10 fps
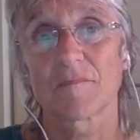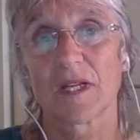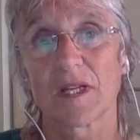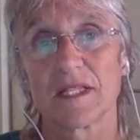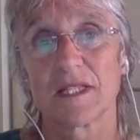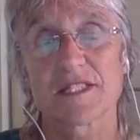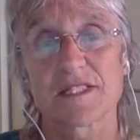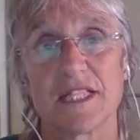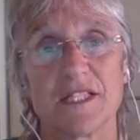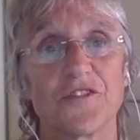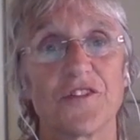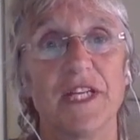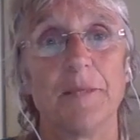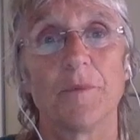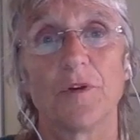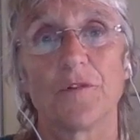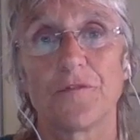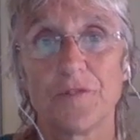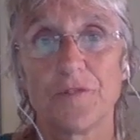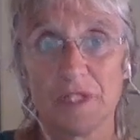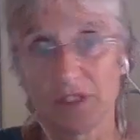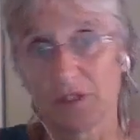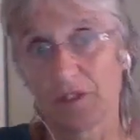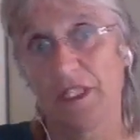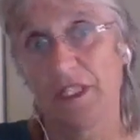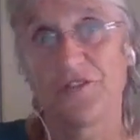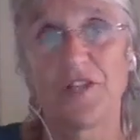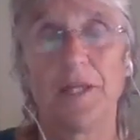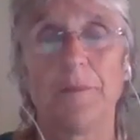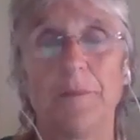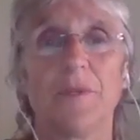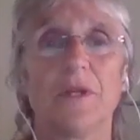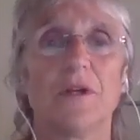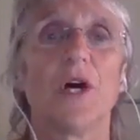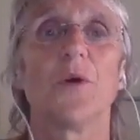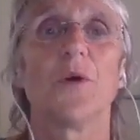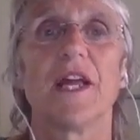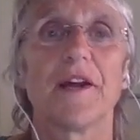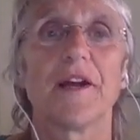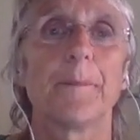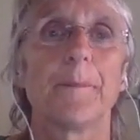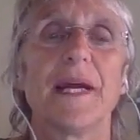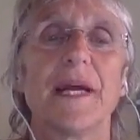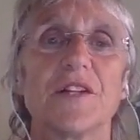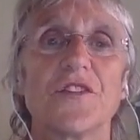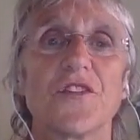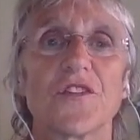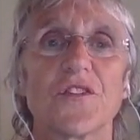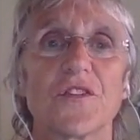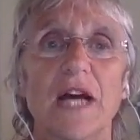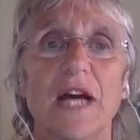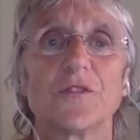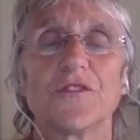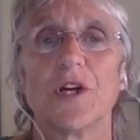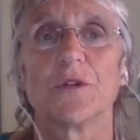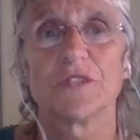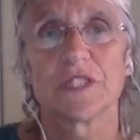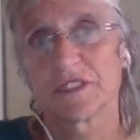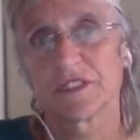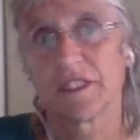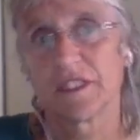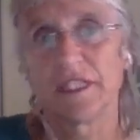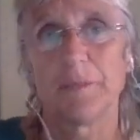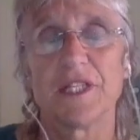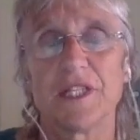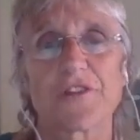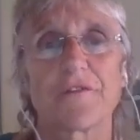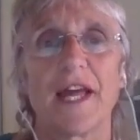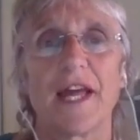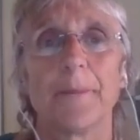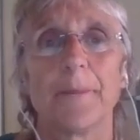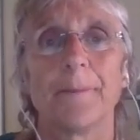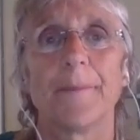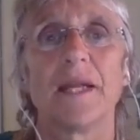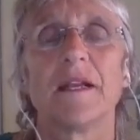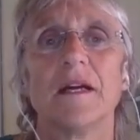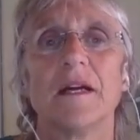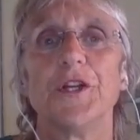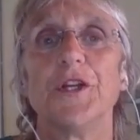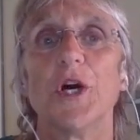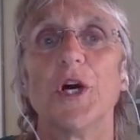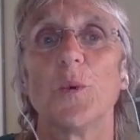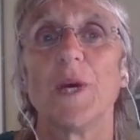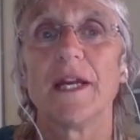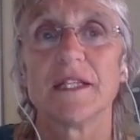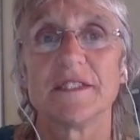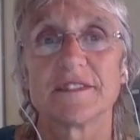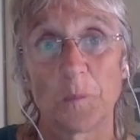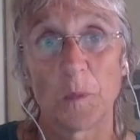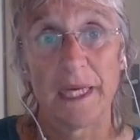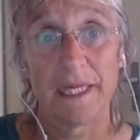It's in the dream of, you're in the dream, you know there are parents down the road, there's an image of them and a knowing in some way.